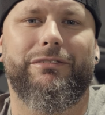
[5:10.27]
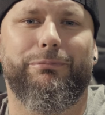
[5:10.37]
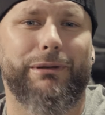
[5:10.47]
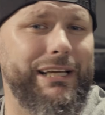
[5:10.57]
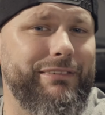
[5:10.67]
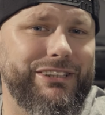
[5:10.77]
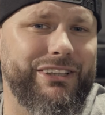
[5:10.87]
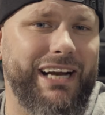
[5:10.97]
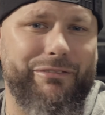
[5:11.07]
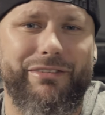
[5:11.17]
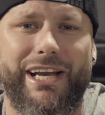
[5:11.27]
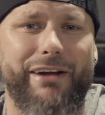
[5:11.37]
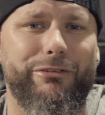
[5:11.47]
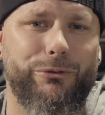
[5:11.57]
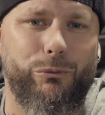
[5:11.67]
believe this or not, I've
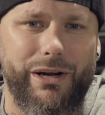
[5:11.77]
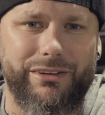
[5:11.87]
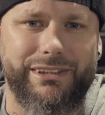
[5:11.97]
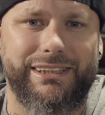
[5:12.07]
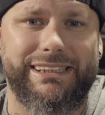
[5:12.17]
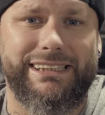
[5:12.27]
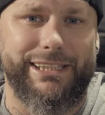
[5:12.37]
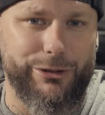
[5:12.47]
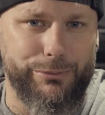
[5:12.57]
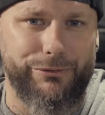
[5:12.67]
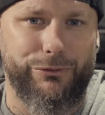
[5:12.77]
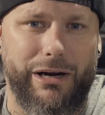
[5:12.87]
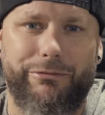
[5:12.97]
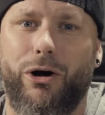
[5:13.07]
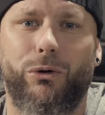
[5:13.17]
never welded steel before.
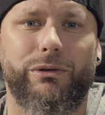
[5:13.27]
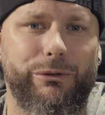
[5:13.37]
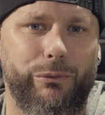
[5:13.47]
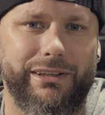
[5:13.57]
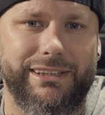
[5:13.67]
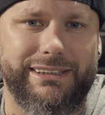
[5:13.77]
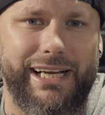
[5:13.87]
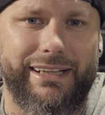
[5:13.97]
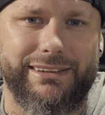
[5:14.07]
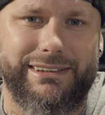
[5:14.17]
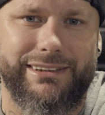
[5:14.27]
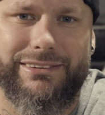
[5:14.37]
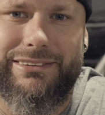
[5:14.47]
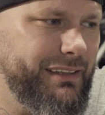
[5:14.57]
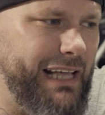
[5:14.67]
I've only welded stainless
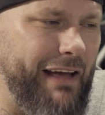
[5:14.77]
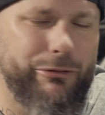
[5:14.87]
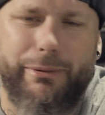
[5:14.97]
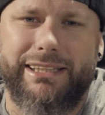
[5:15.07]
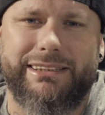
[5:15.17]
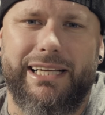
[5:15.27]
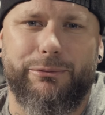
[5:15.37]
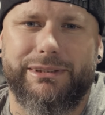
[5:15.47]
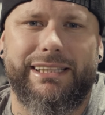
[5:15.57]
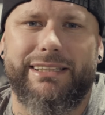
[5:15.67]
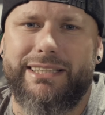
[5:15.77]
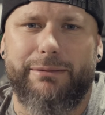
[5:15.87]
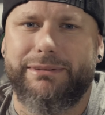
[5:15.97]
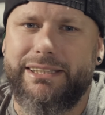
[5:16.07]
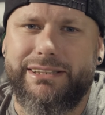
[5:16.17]
steel. Everybody said it was 10
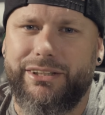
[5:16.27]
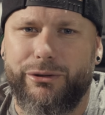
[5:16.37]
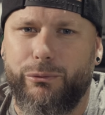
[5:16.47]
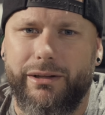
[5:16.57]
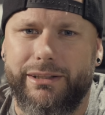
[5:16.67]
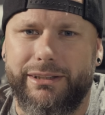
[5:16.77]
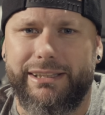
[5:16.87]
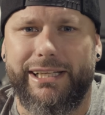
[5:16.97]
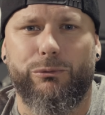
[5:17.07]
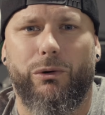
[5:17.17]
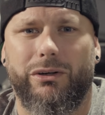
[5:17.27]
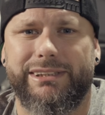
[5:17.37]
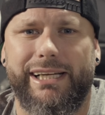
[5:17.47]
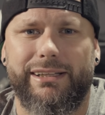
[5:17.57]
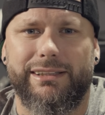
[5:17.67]
times easier than welding thin wall
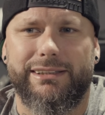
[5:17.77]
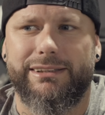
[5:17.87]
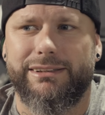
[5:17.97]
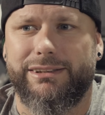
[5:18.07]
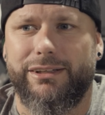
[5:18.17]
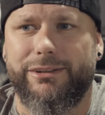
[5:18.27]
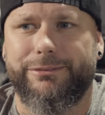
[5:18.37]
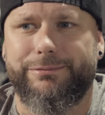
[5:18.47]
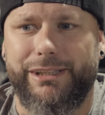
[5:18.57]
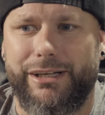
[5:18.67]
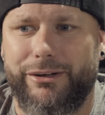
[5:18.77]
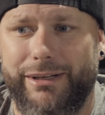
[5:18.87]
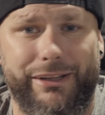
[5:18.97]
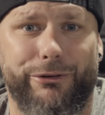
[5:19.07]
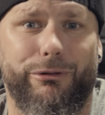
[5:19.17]
stainless, so
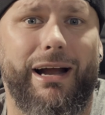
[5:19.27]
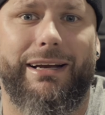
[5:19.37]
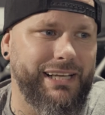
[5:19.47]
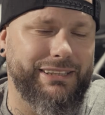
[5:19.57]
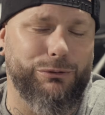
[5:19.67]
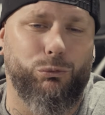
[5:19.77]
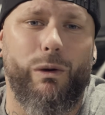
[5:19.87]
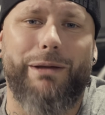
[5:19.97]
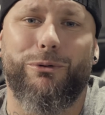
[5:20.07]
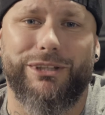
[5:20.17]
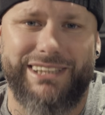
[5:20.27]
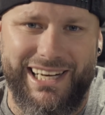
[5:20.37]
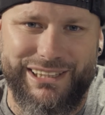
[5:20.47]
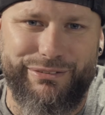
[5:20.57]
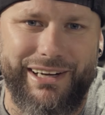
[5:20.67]
and they're right. It's way more
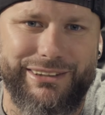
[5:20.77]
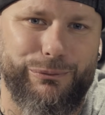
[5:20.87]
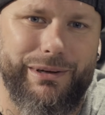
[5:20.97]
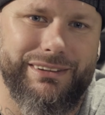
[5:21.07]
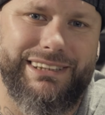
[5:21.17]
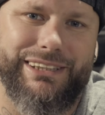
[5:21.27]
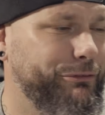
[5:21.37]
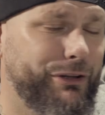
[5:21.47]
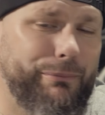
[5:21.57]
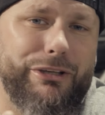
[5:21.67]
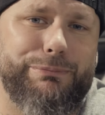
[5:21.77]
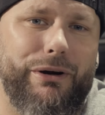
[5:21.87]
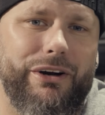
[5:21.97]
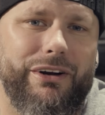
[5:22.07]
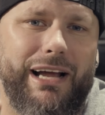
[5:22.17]
satisfying to weld steel. For the most
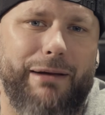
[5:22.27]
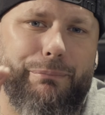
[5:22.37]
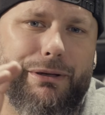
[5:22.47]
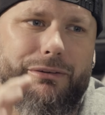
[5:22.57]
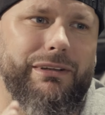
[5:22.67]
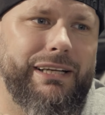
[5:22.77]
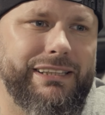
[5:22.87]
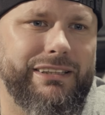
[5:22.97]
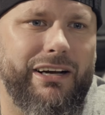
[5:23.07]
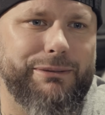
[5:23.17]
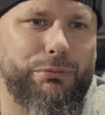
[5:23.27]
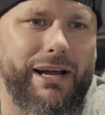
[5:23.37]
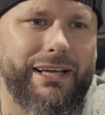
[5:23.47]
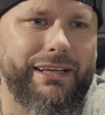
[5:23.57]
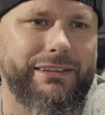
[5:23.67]
part, I built an exhaust
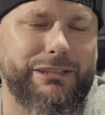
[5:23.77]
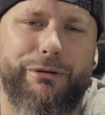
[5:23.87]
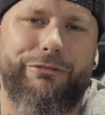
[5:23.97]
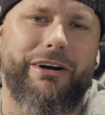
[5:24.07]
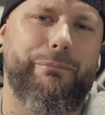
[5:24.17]
bracket. To be fair, I